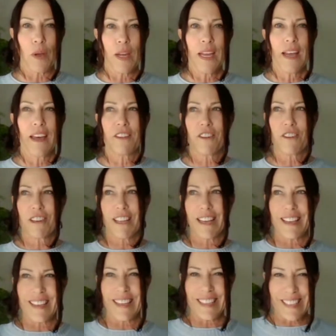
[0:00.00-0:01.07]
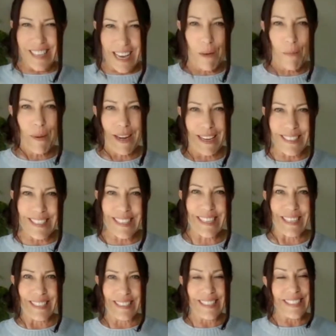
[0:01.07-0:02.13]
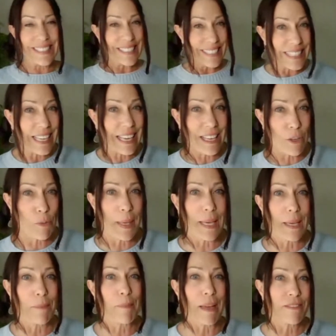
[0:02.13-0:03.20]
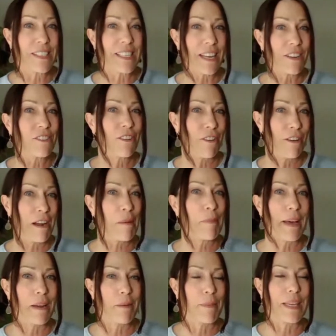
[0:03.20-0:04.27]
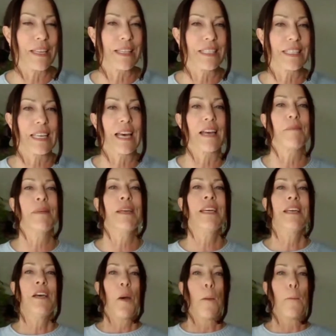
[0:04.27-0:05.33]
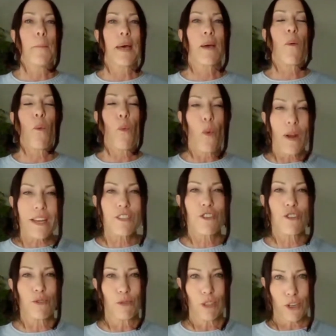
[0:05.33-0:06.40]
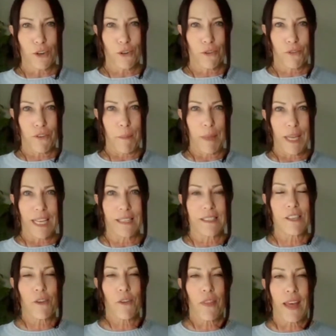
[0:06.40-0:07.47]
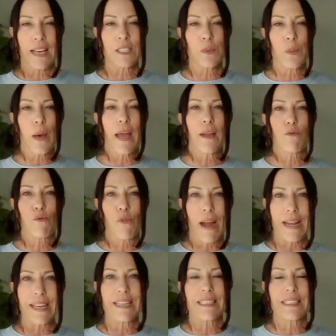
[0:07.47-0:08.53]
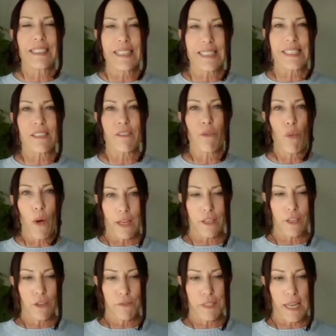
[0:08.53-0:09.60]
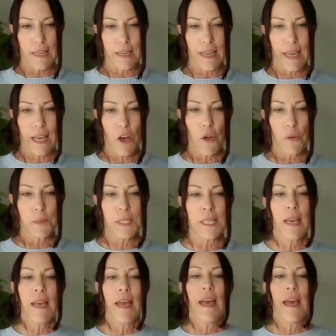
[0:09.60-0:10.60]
And then you're like, yeah, but I did it. It didn't kill me. It may have scared the crap out of me at the time, but what did you learn from it? So that's why writing a list of what you've done helps.